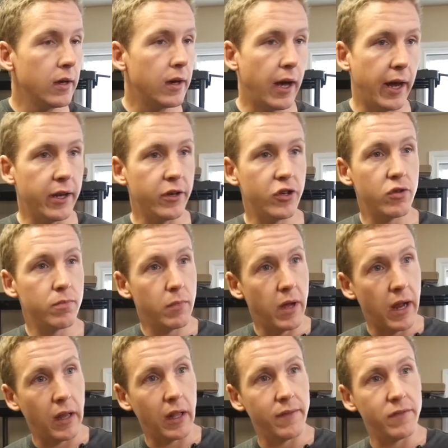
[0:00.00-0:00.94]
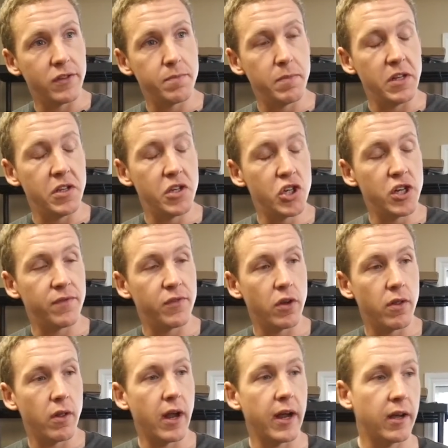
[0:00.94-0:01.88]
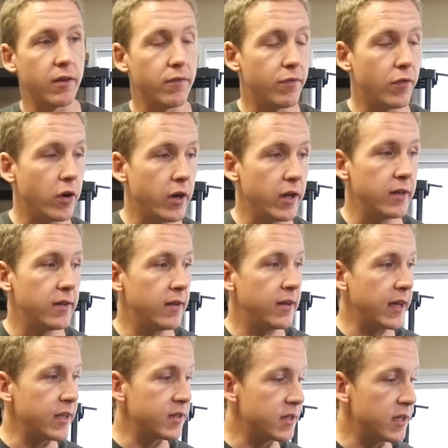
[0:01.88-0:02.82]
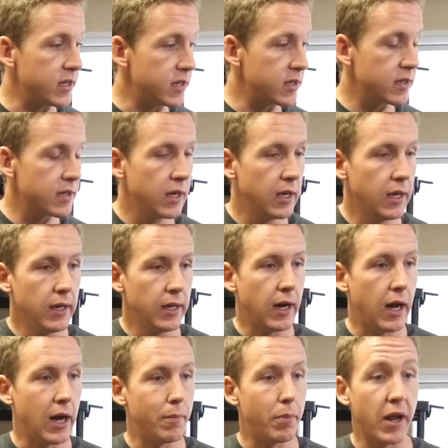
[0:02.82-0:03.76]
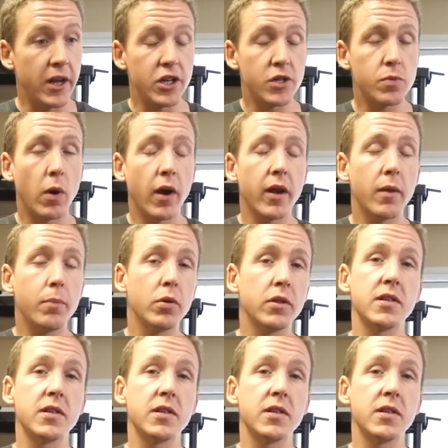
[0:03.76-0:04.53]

and an 11-speed shifter that I converted to test this. But I just wanted to put